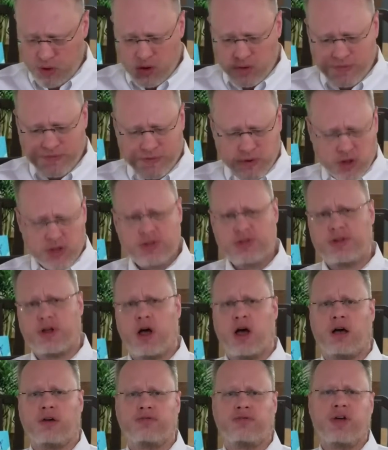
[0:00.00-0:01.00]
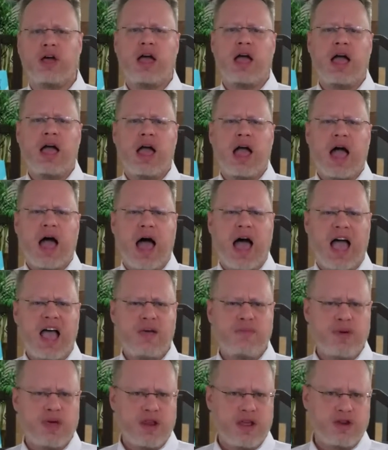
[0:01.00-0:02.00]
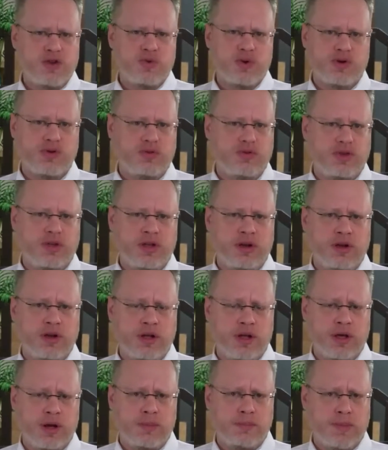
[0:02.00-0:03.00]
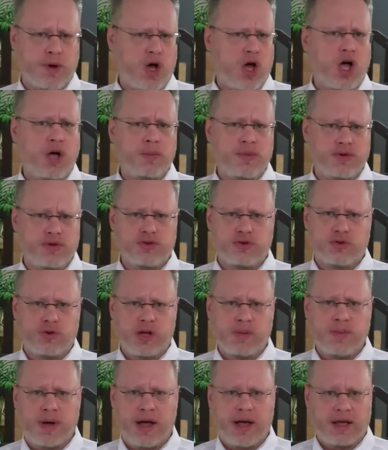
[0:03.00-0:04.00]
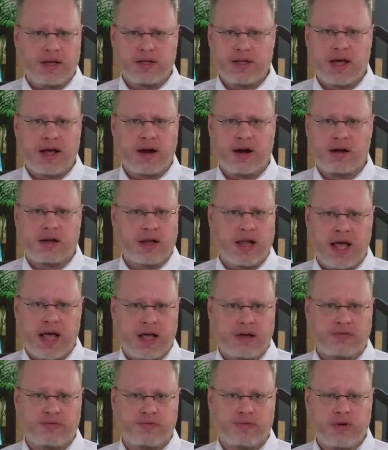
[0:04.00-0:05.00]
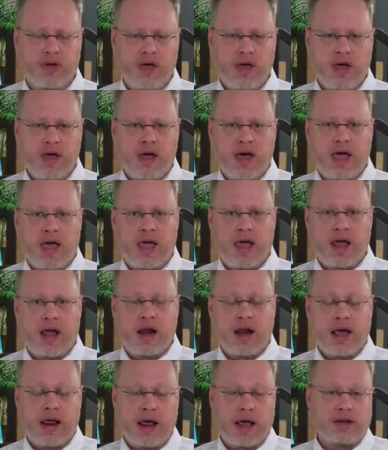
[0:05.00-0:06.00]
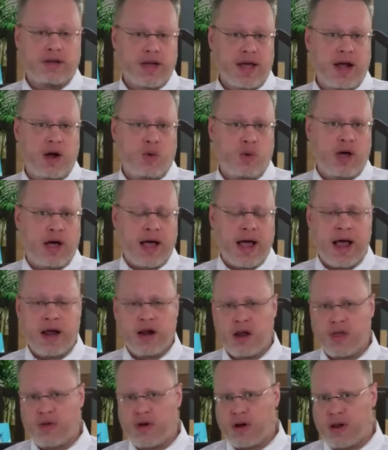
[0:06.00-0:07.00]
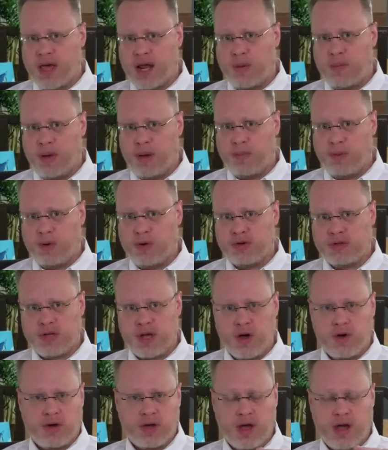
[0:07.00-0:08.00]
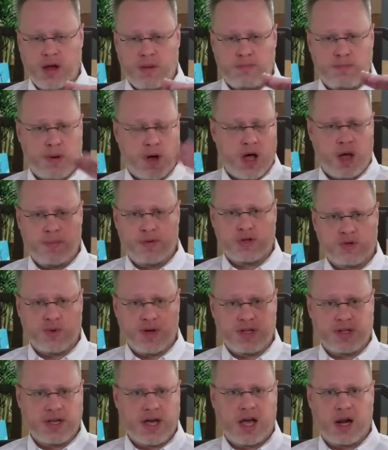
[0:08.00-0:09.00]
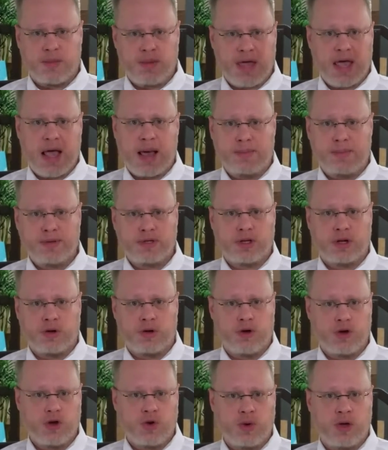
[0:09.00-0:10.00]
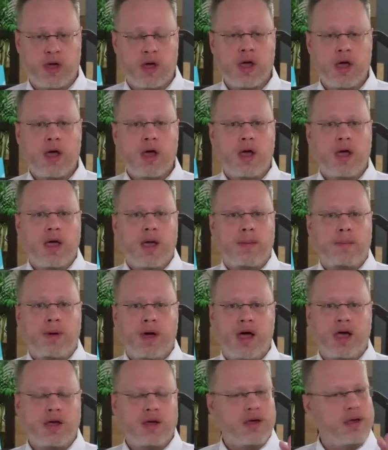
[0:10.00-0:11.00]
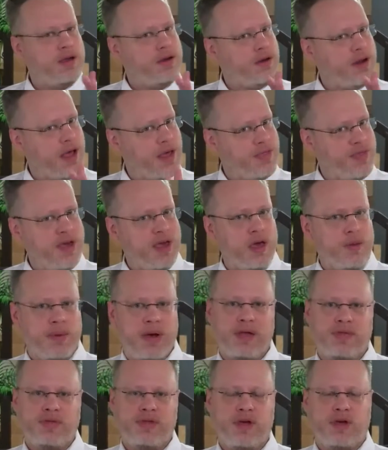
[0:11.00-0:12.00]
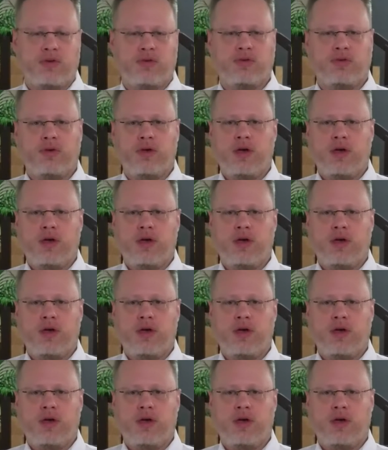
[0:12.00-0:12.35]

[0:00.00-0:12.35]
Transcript: First off, I've been interested in palmistry my entire life. And I'll tell you why. I know there are a lot of people who say, okay, palmistry's got to be absolute hooey. But now think about this.